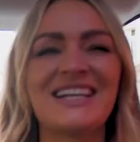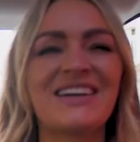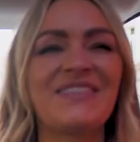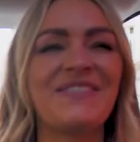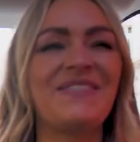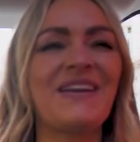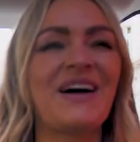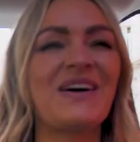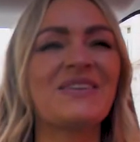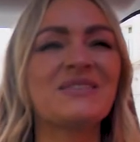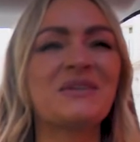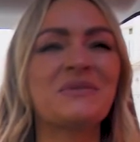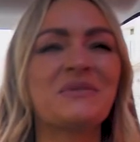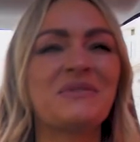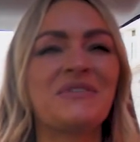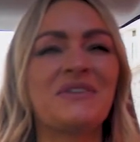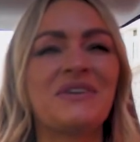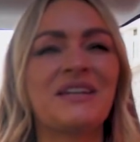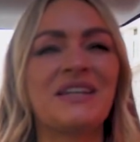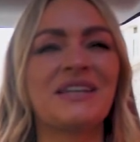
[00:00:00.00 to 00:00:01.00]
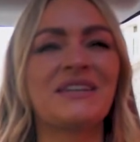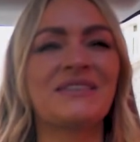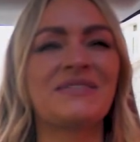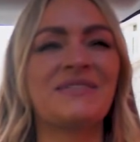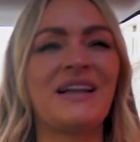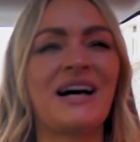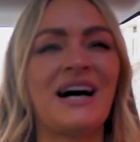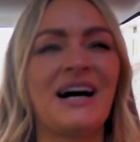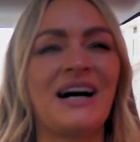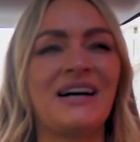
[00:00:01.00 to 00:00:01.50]
like a flat on top of another
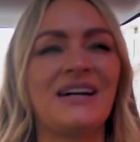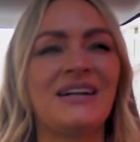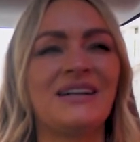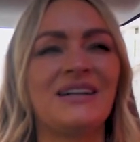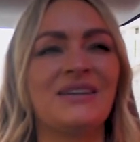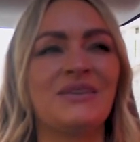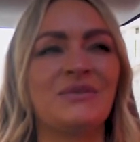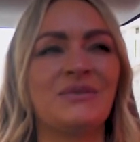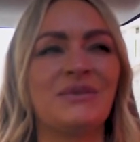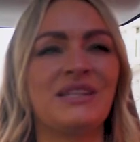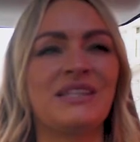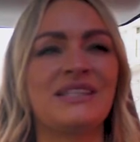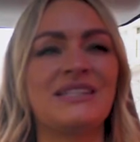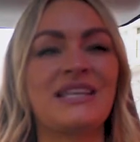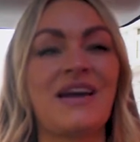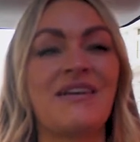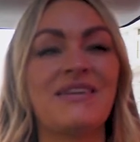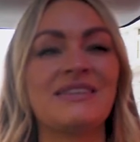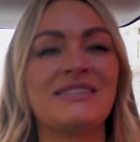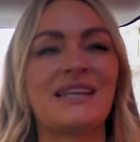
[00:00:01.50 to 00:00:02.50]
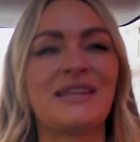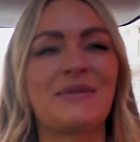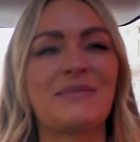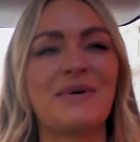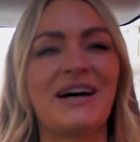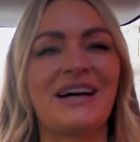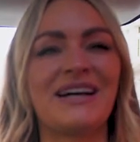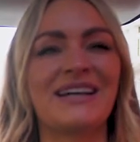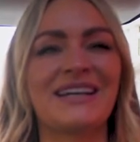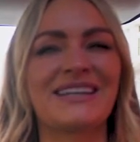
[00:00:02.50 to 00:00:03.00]
flat. Yeah. With a terrace at the
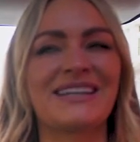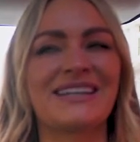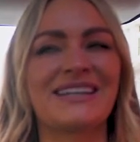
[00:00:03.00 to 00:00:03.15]
back.